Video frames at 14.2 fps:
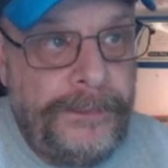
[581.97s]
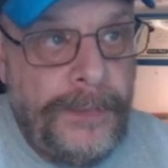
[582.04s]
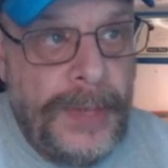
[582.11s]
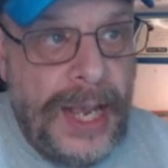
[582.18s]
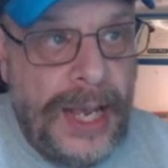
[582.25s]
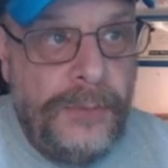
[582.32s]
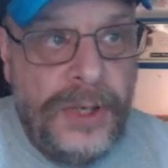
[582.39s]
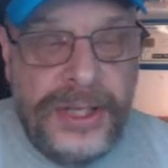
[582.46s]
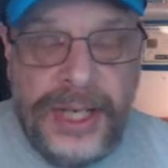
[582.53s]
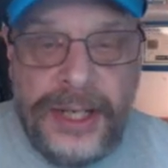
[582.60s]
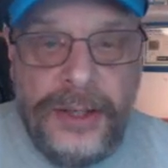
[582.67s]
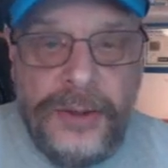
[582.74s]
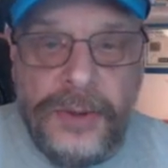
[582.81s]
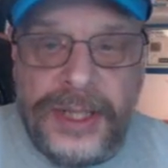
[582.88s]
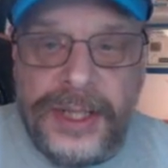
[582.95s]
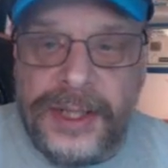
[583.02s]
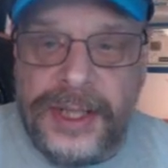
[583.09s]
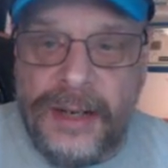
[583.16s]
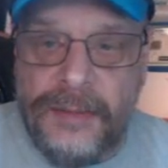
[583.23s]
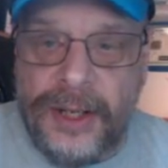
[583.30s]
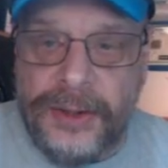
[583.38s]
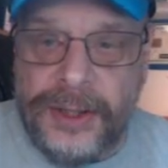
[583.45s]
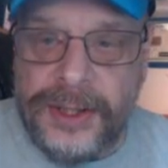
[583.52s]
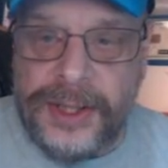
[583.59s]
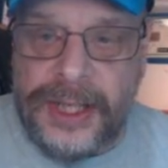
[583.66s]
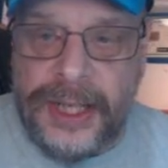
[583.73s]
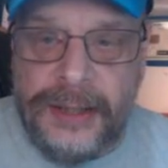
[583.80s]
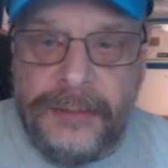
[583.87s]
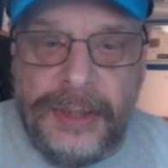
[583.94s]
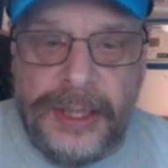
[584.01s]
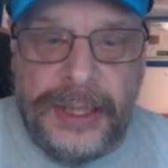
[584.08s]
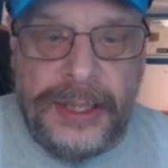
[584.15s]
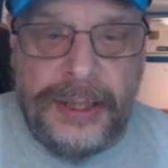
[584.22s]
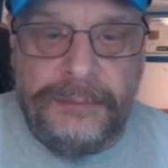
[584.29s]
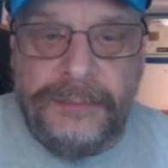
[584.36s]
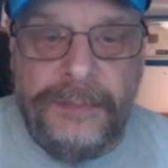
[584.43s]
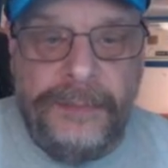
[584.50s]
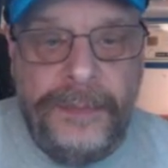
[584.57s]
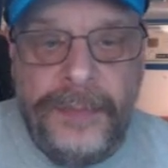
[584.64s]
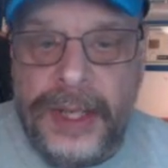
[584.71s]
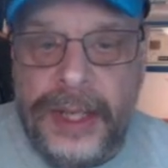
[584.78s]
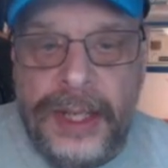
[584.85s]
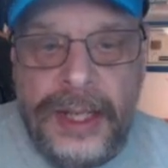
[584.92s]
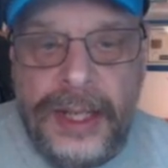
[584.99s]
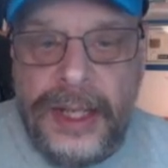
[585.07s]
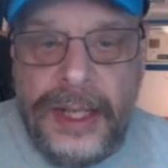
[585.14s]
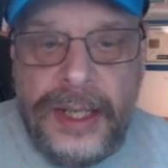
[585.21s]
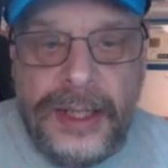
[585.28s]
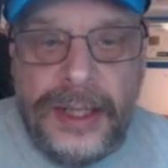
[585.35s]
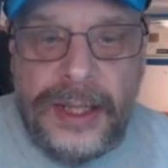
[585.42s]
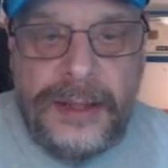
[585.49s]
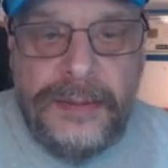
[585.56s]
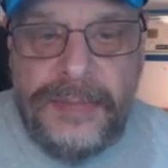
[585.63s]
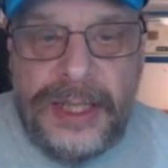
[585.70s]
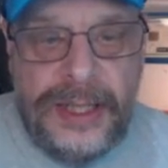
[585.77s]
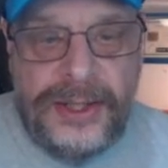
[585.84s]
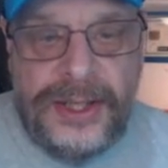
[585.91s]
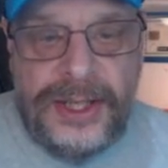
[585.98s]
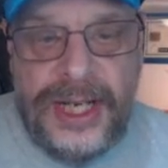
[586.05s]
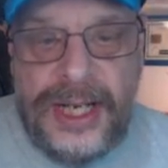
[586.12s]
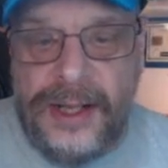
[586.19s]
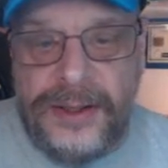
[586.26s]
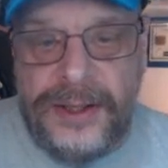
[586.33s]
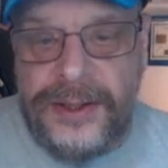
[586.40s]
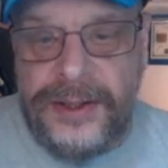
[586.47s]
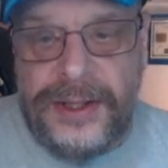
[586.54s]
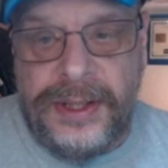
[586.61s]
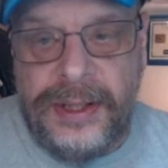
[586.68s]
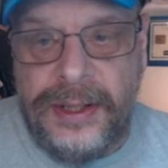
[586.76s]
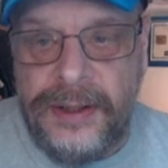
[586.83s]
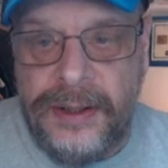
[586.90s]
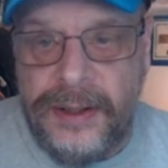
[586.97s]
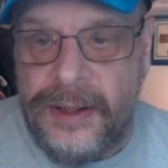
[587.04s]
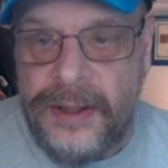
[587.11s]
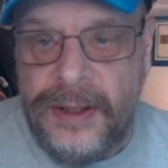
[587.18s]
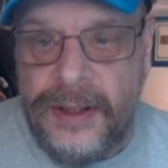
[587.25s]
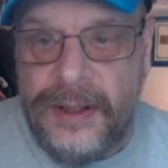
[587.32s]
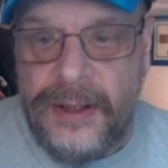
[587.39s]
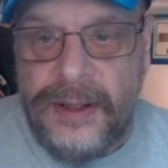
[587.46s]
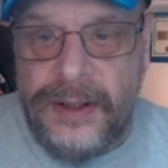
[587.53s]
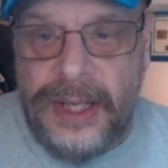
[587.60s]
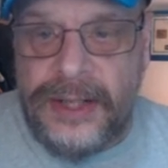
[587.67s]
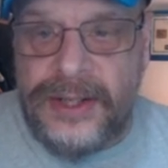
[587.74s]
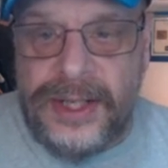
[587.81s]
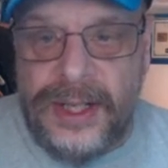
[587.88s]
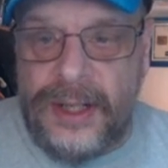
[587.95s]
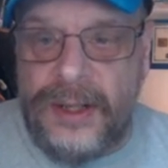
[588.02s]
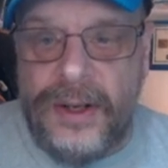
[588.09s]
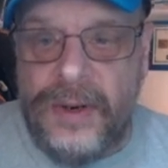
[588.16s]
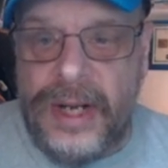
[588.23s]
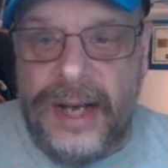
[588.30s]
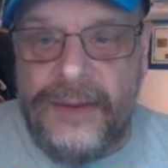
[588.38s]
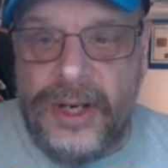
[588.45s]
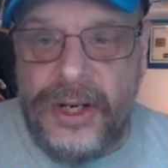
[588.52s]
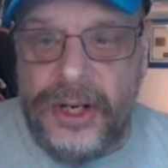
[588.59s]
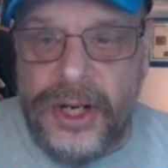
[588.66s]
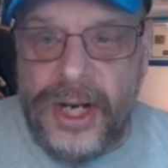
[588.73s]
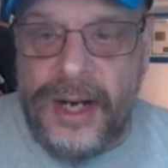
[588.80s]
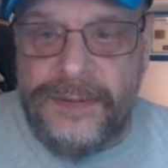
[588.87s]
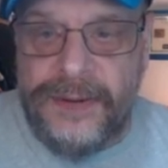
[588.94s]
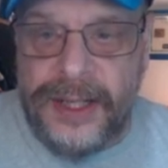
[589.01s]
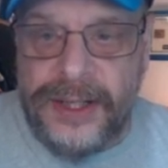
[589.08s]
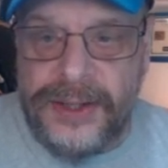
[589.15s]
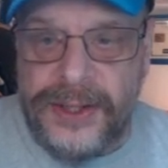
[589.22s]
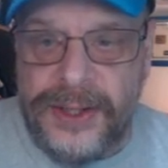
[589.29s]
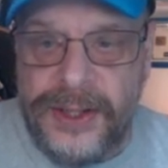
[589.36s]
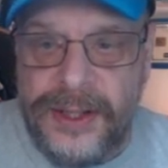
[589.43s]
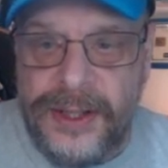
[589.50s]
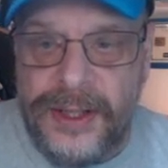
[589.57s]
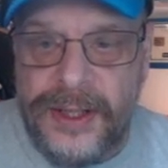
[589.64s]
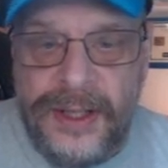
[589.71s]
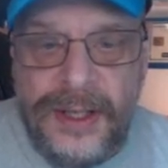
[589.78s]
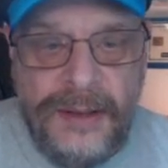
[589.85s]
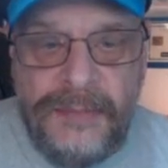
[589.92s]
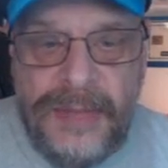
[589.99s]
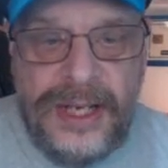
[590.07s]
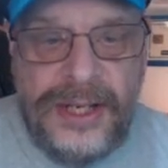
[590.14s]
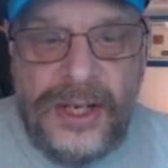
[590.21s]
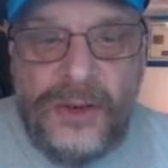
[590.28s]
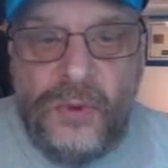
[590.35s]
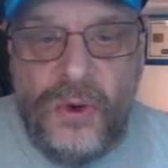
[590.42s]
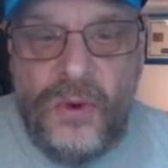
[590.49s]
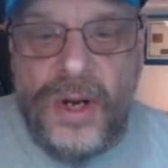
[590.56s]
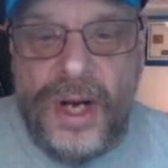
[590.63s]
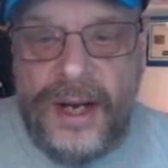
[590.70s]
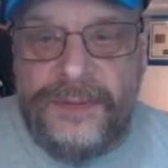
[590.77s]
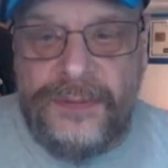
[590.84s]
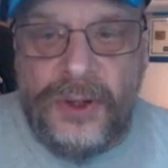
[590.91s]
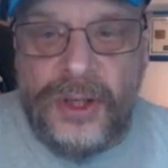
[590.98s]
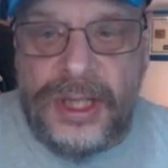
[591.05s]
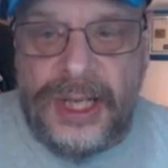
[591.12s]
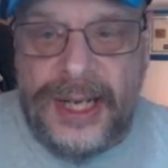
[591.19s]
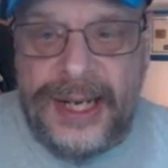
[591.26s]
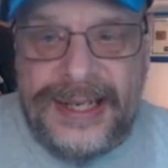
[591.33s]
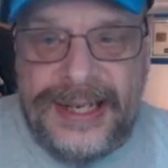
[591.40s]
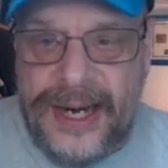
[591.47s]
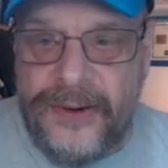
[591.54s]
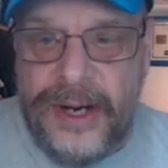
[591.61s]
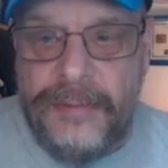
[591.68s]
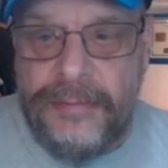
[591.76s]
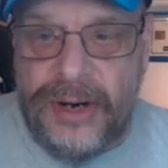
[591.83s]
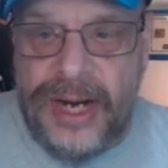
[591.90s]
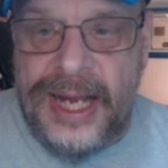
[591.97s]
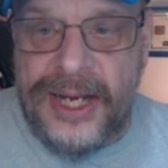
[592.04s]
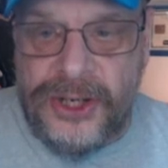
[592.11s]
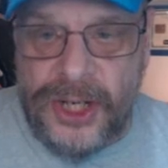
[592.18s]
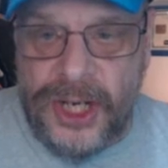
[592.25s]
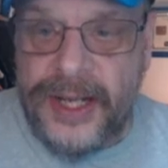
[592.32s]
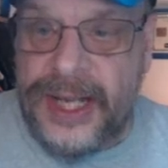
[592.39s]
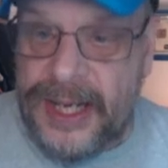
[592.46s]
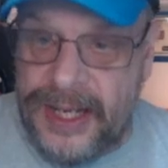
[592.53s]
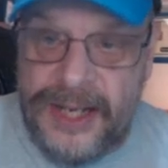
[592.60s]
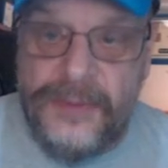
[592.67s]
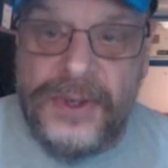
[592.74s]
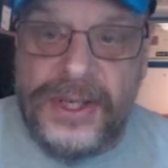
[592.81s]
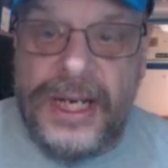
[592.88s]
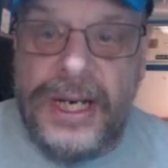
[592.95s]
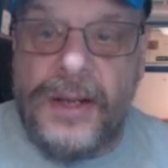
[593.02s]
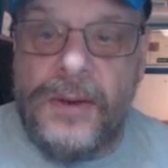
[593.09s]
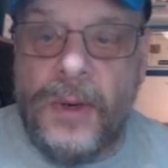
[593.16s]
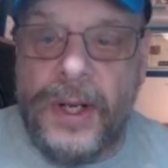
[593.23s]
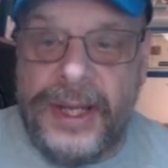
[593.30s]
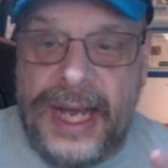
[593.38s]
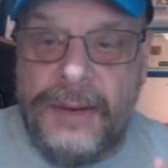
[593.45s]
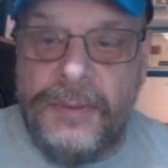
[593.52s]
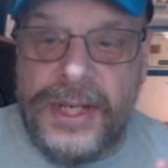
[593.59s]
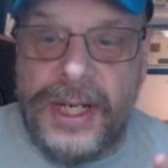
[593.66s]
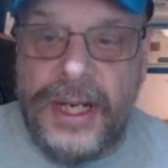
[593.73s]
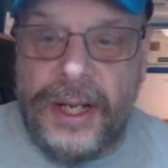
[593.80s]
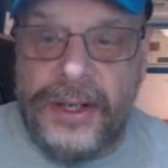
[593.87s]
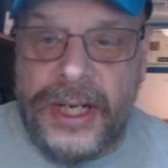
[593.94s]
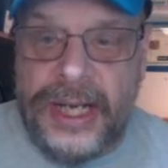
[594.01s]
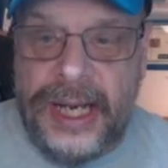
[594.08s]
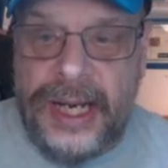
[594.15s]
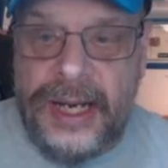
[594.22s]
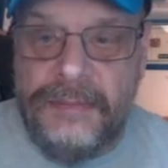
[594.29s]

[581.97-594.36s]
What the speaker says: I wish I knew what to say about this game. The Steelers, they still don't have a good offense. Mason Rudolph looked like Terry Bradshaw. He was another one. That was another game.